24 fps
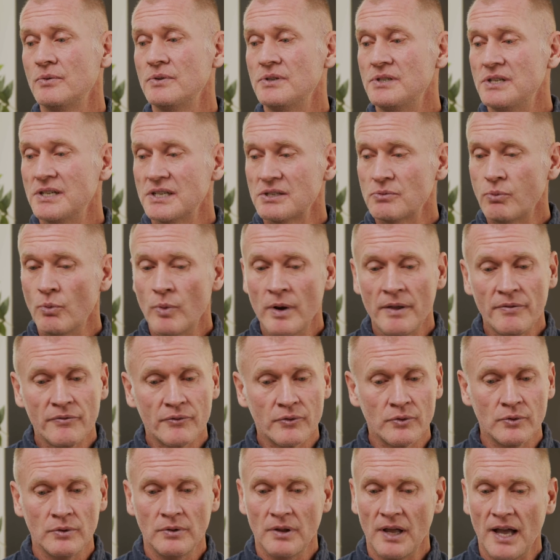just went
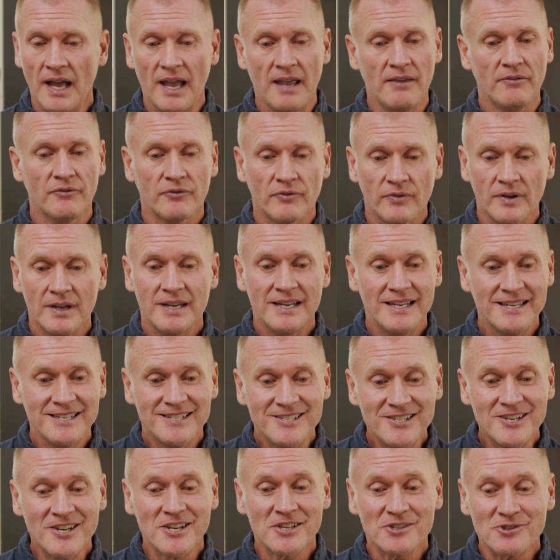through life
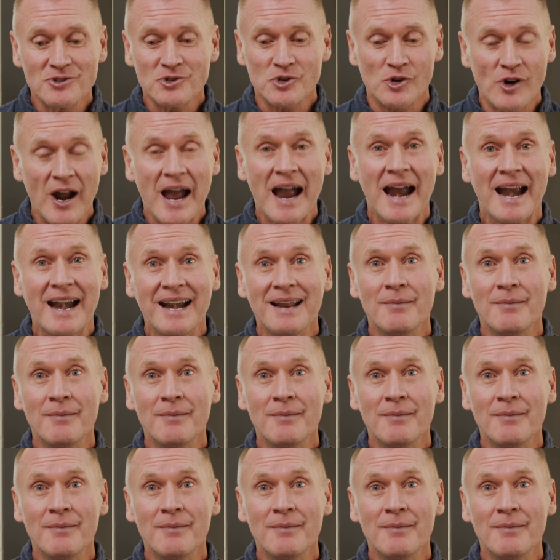just trying